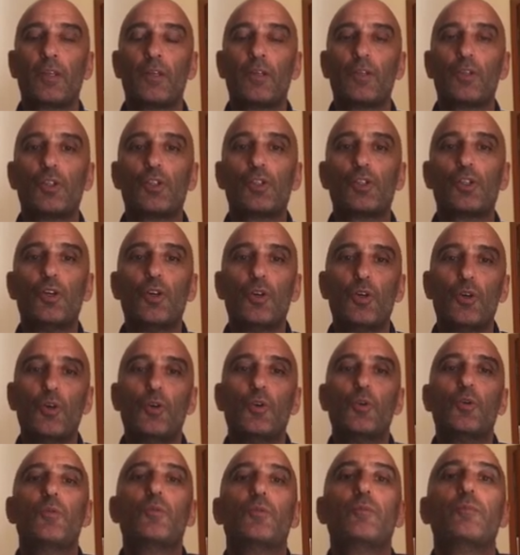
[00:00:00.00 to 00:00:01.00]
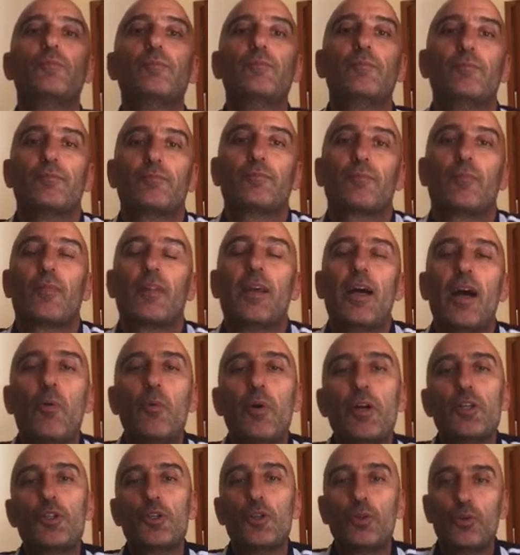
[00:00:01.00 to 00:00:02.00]
So I
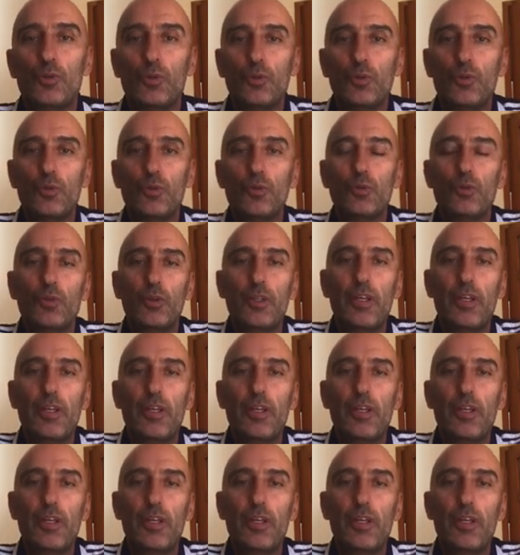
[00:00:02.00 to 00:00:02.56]
want you to